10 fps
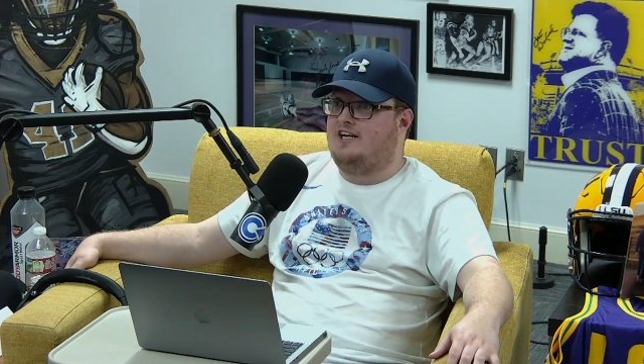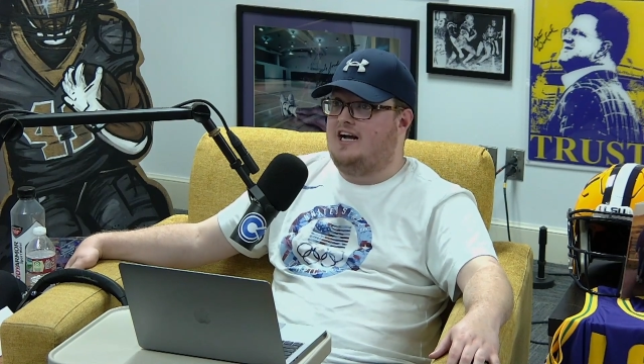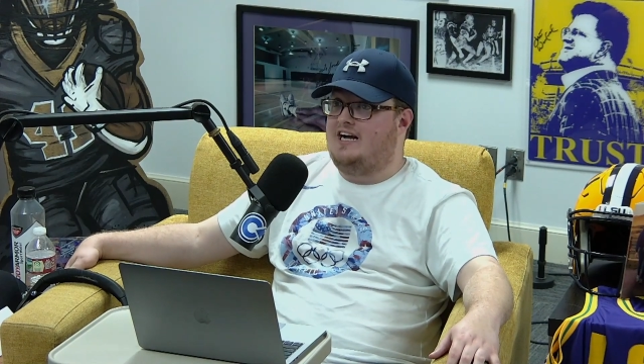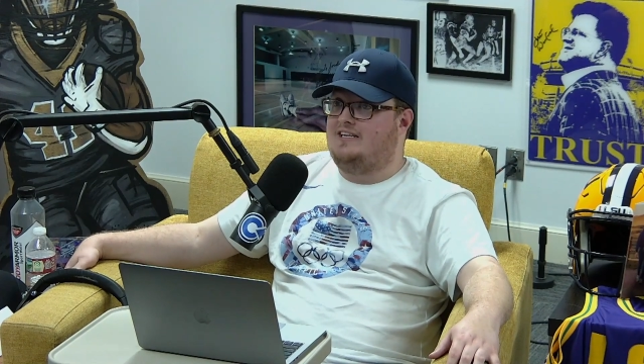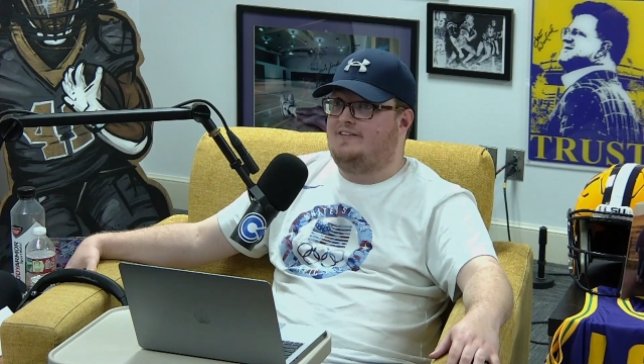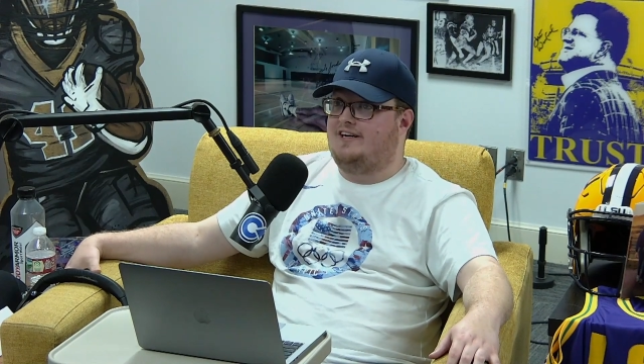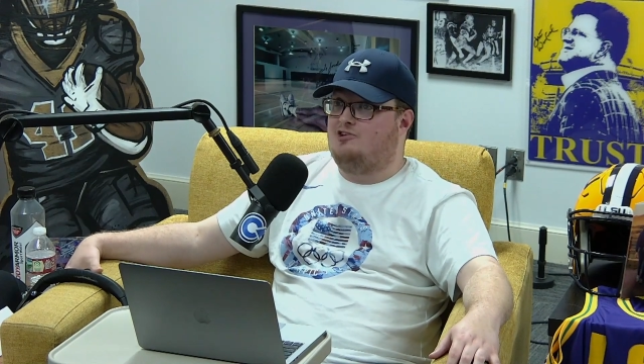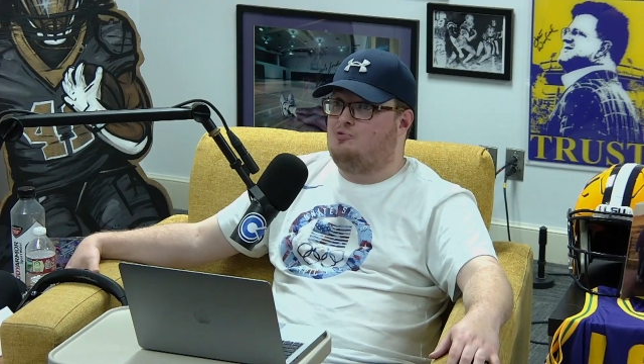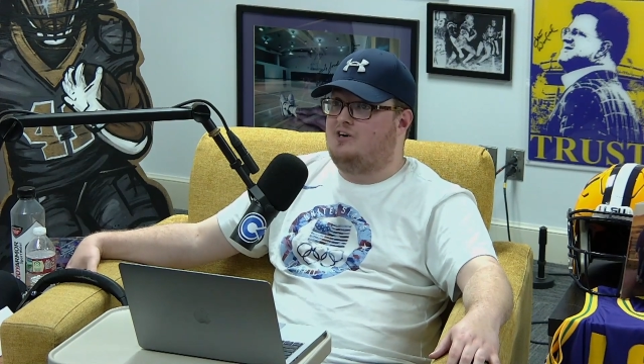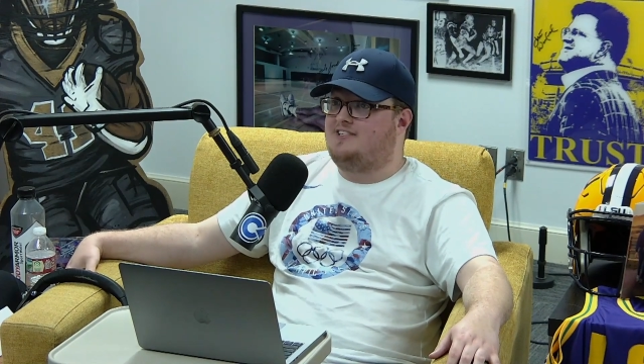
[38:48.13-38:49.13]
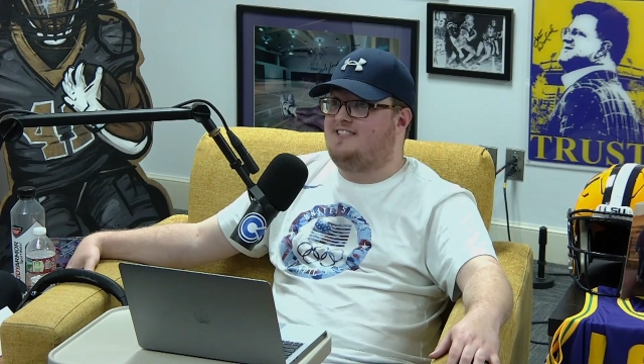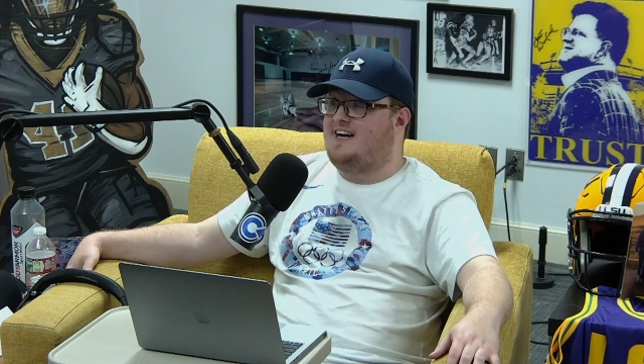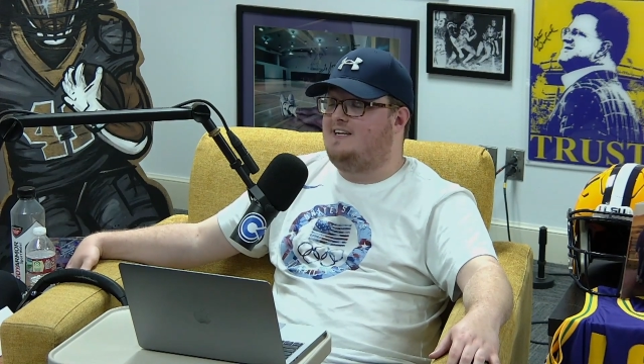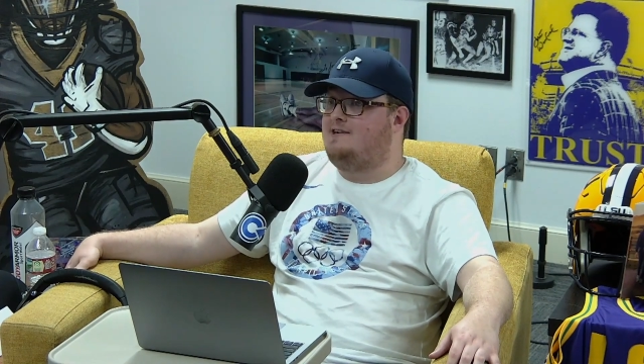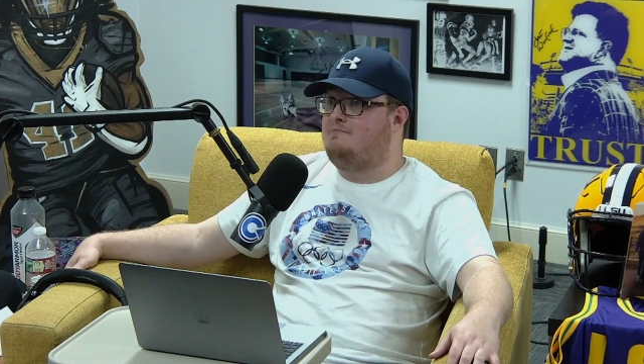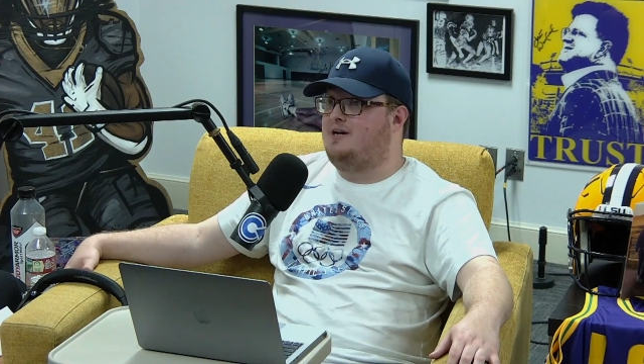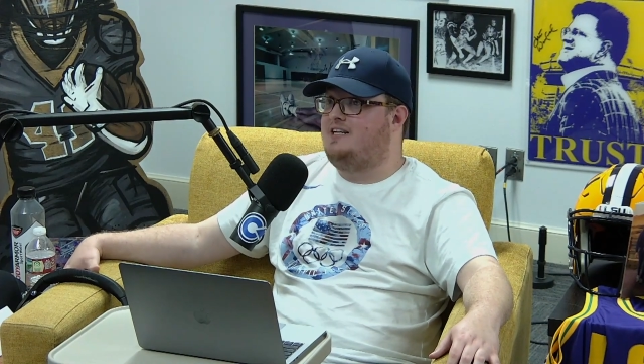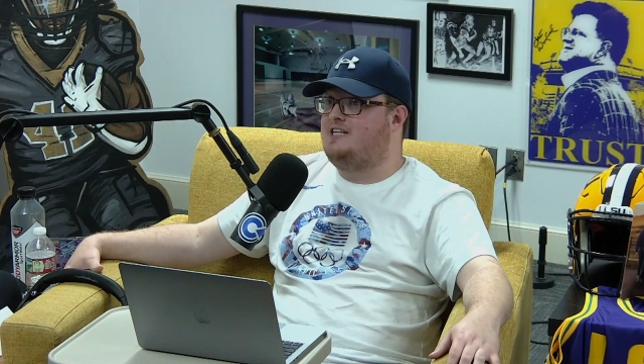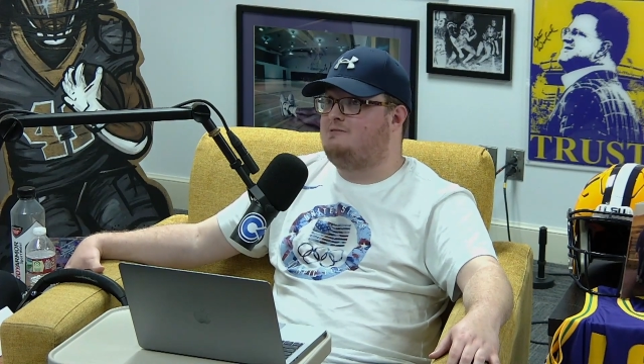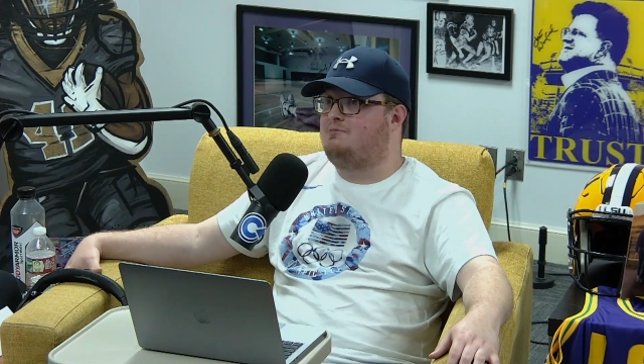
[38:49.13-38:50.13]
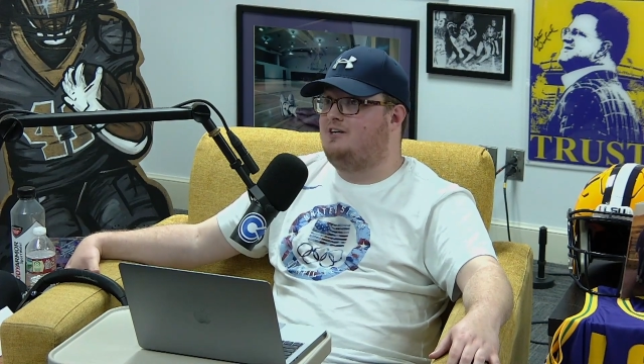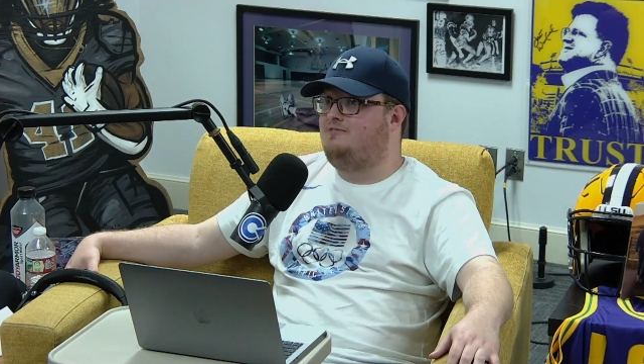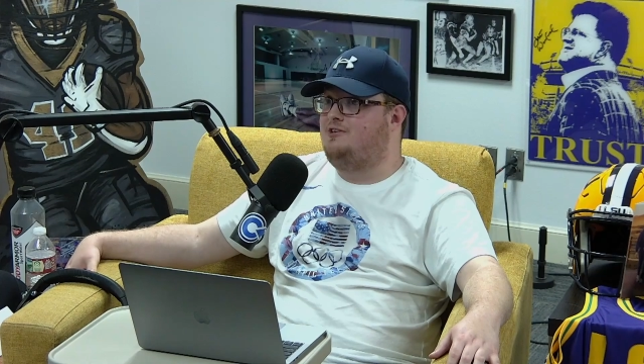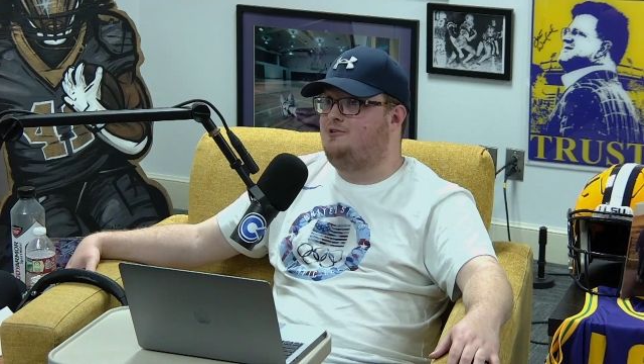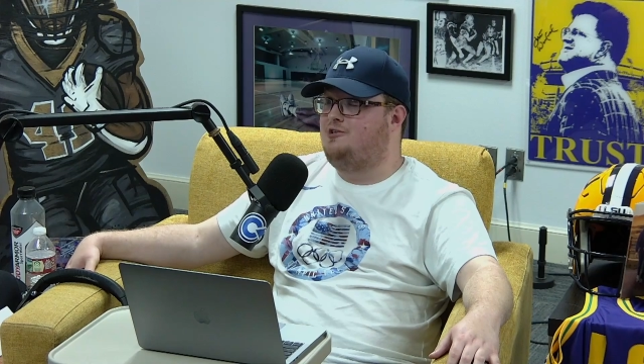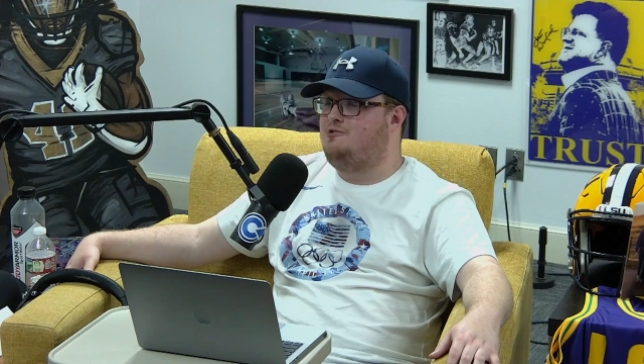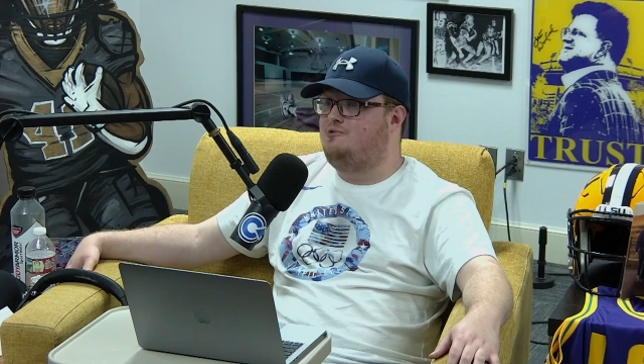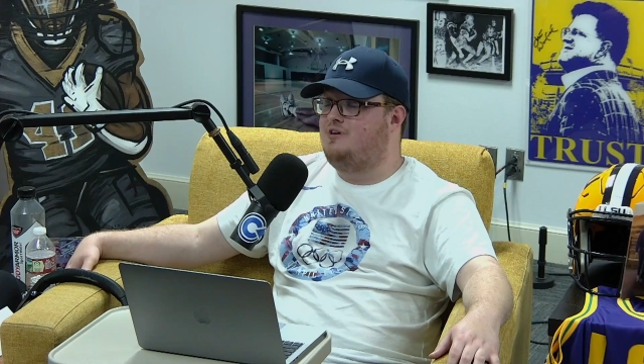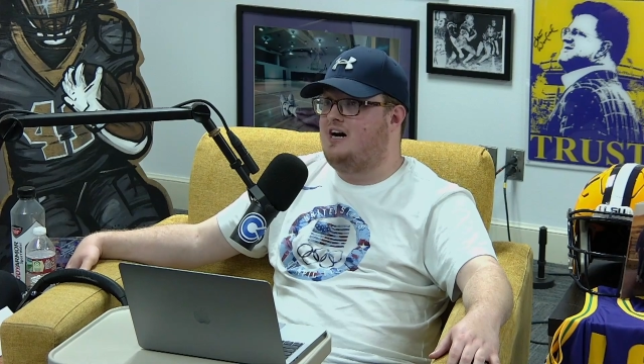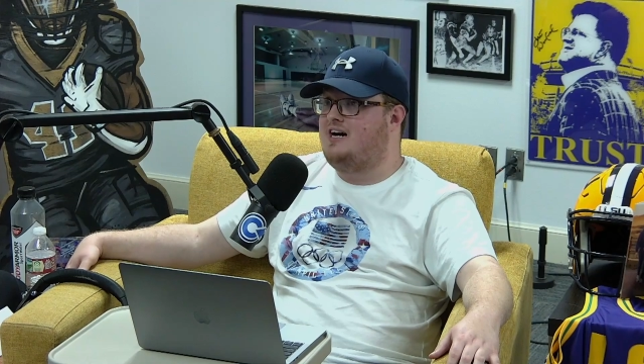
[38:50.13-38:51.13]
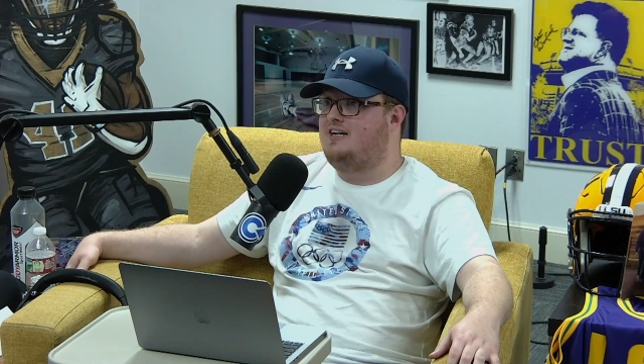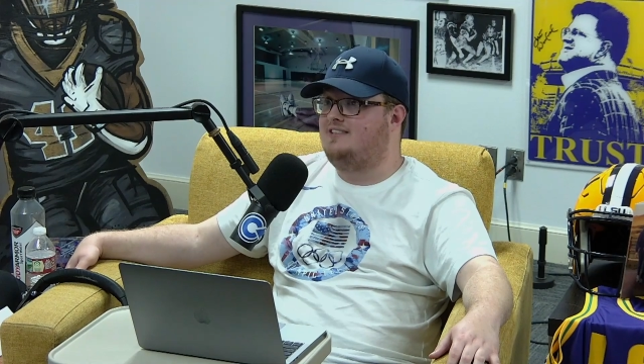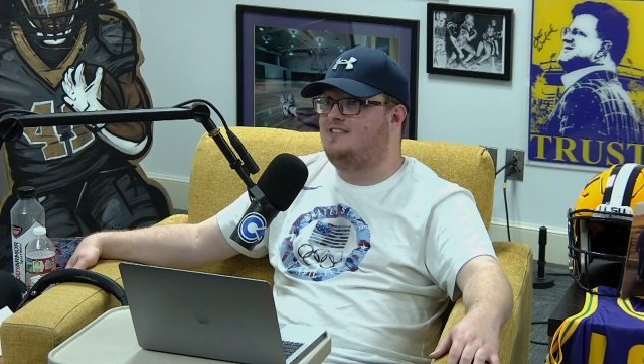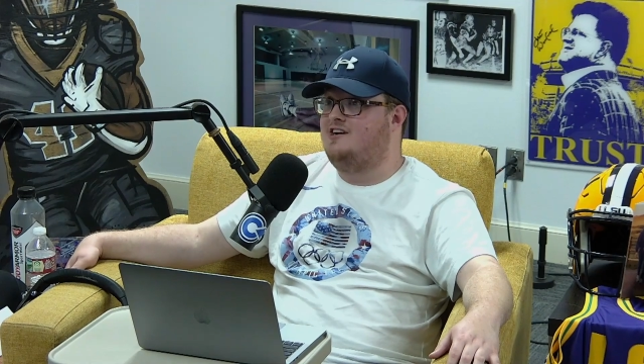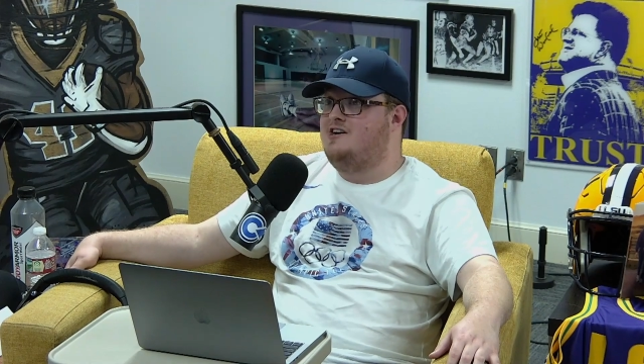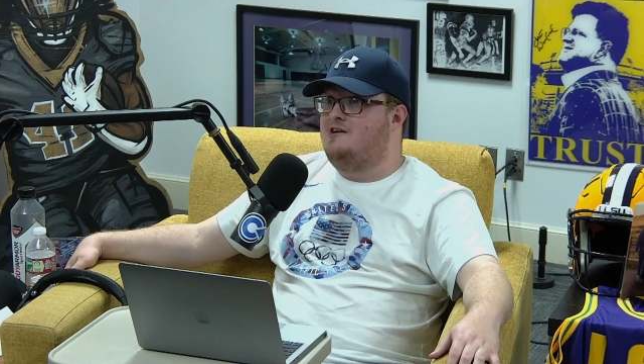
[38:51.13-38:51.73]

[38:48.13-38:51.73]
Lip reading: and we're excited to bring this preview to you guys.